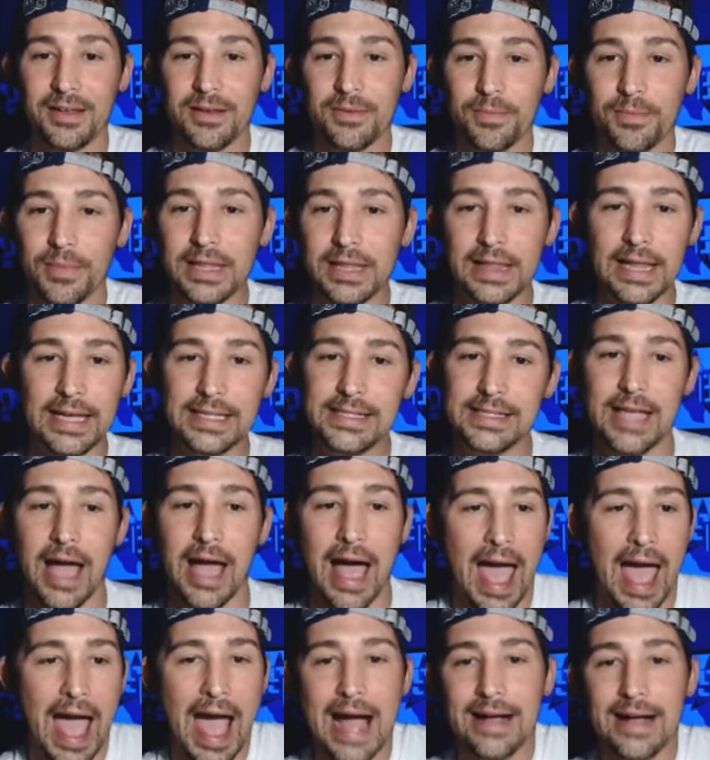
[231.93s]
But let's not
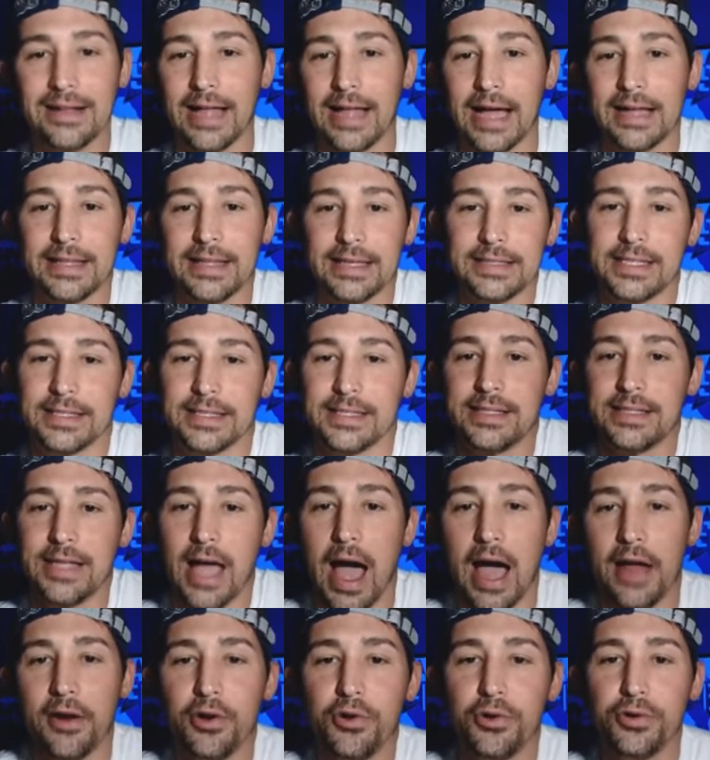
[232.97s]
act like this is
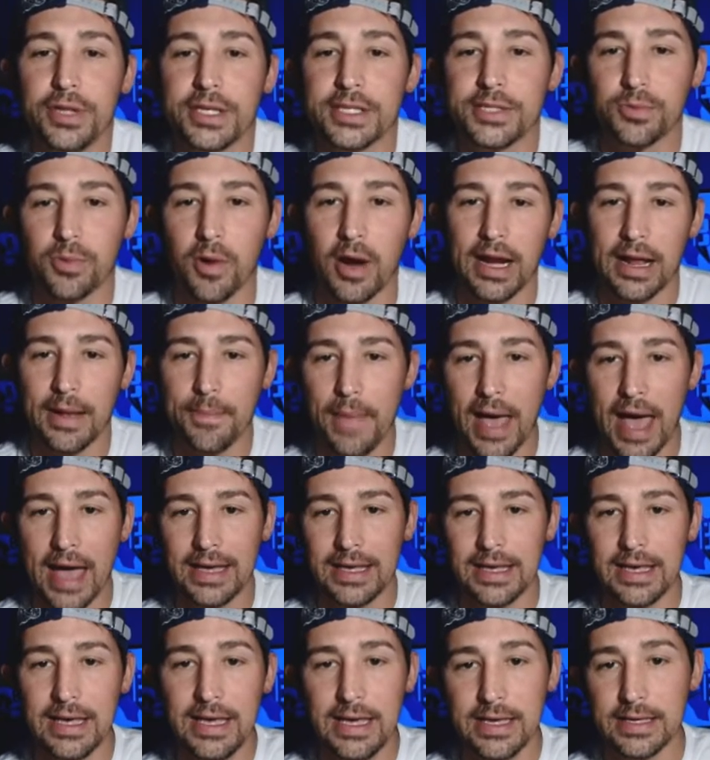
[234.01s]
not who this running back
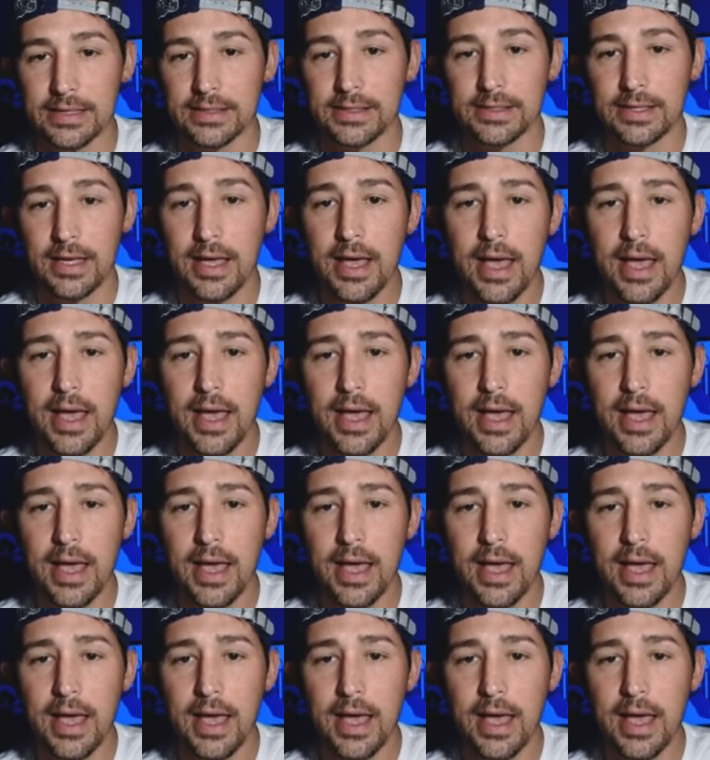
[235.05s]
is.